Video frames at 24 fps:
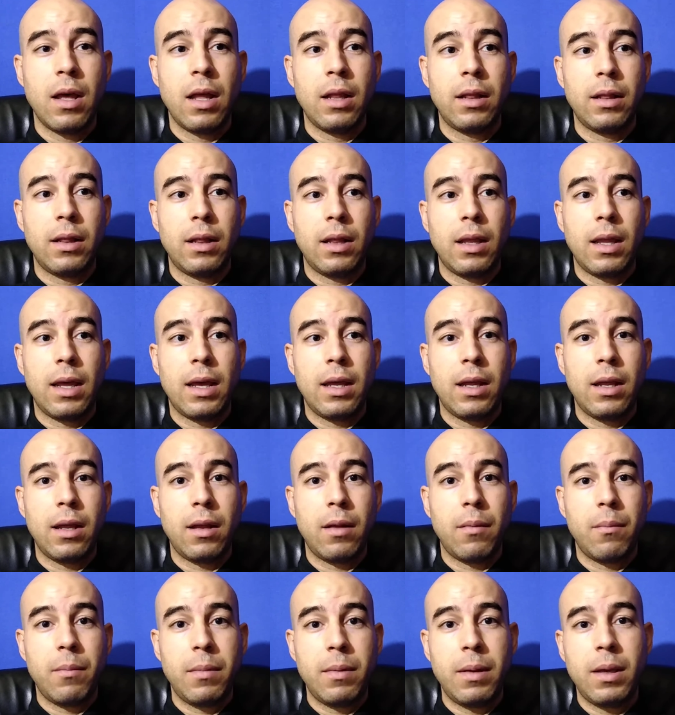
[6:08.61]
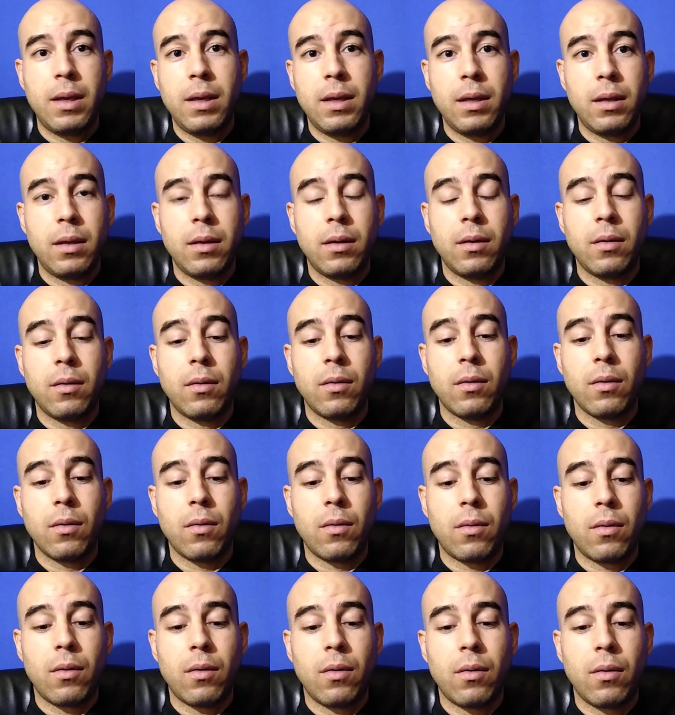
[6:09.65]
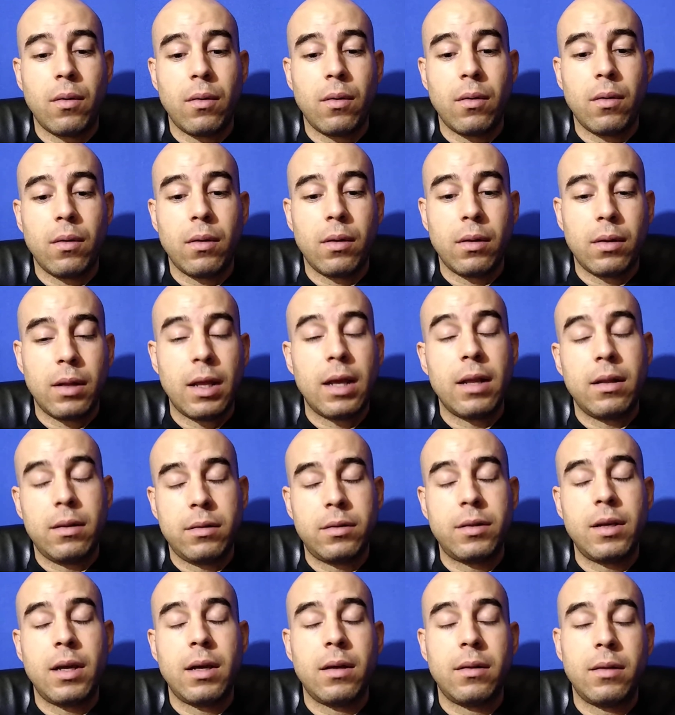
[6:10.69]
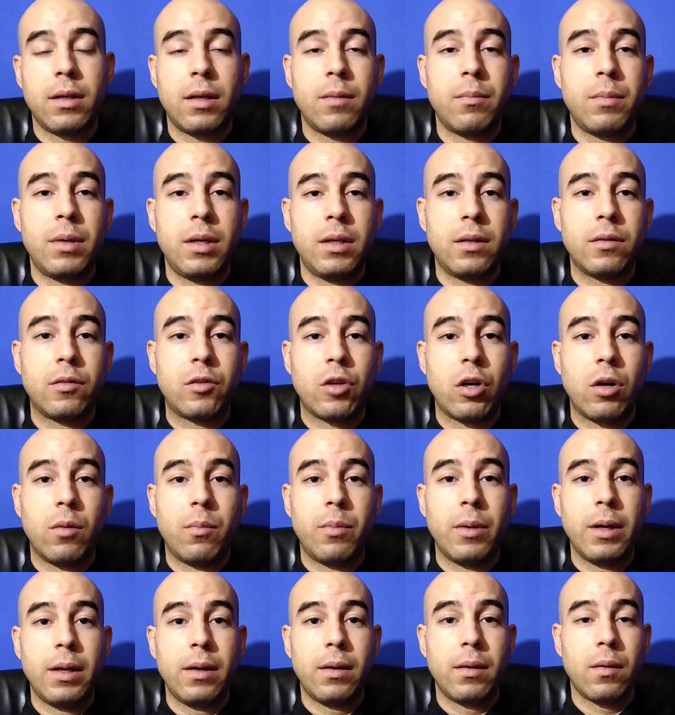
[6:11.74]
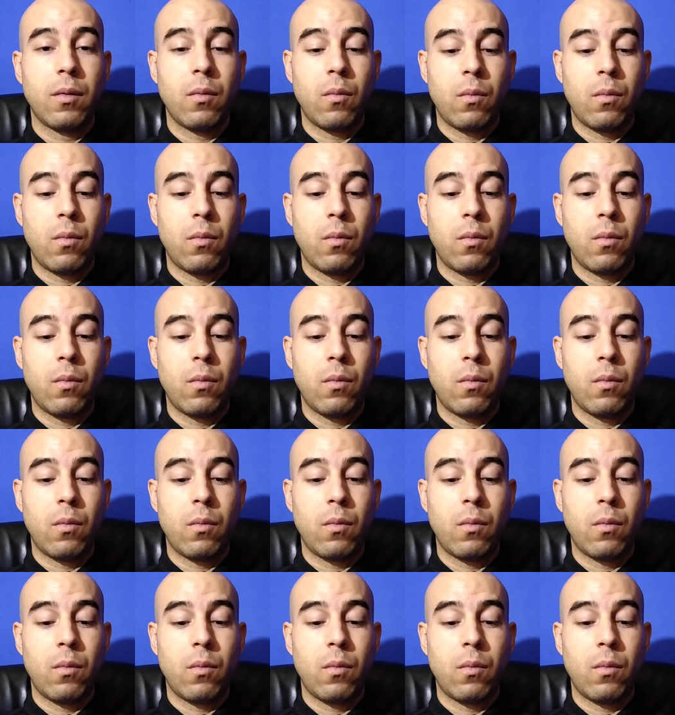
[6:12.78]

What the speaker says: let me or let me interpret